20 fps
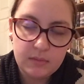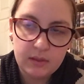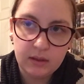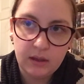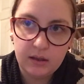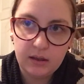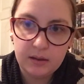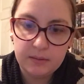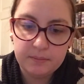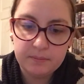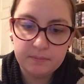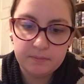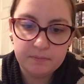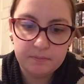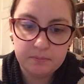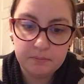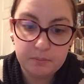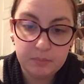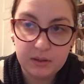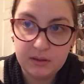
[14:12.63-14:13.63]

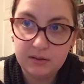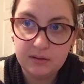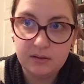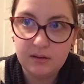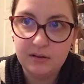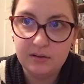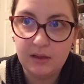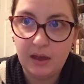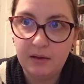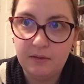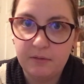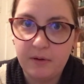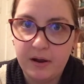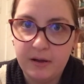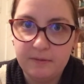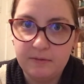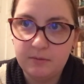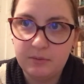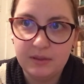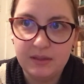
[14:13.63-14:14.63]
but they
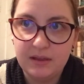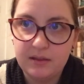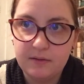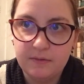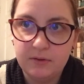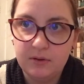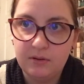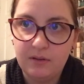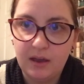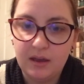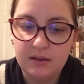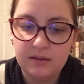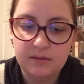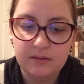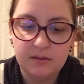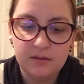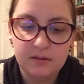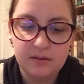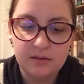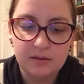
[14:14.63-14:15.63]
arrived within a few days.
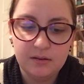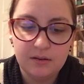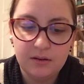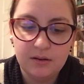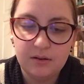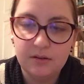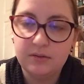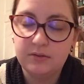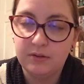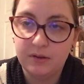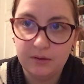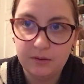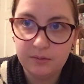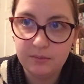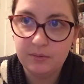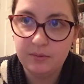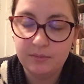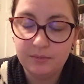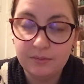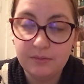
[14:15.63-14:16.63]
So
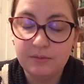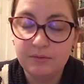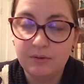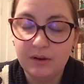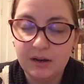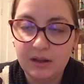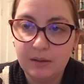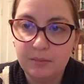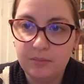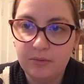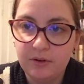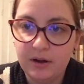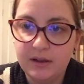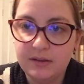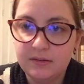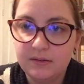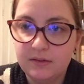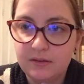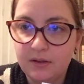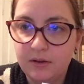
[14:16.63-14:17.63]
I was really
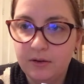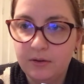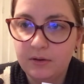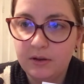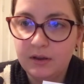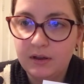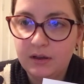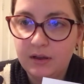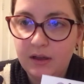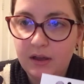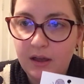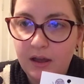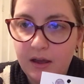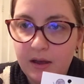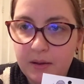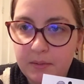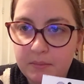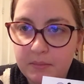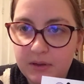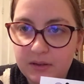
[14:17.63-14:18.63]
impressed. So I
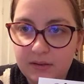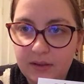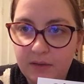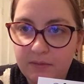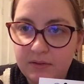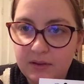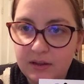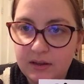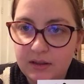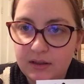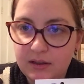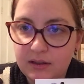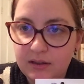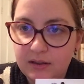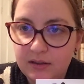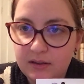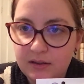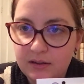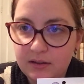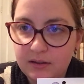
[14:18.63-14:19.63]
definitely,
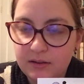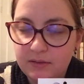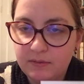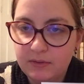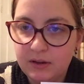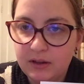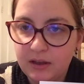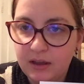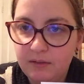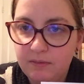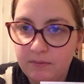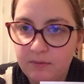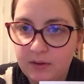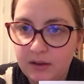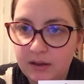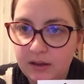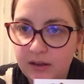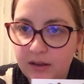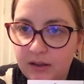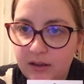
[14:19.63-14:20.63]
if you're looking for
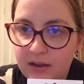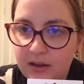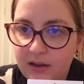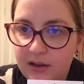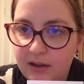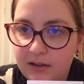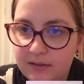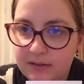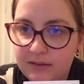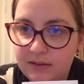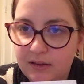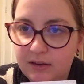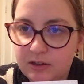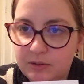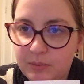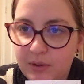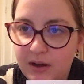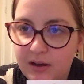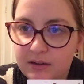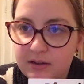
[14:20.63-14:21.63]
kind of stitch
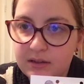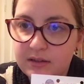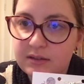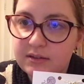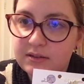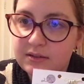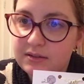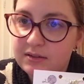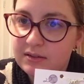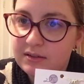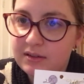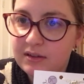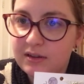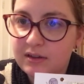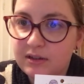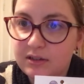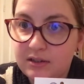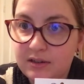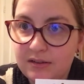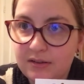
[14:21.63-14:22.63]
markers,
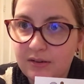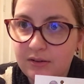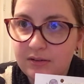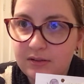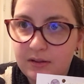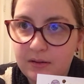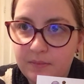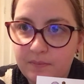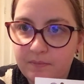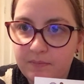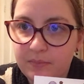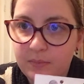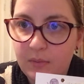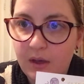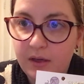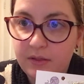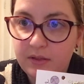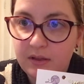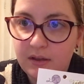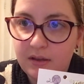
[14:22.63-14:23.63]
she's got some
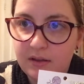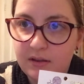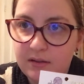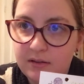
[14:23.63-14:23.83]
other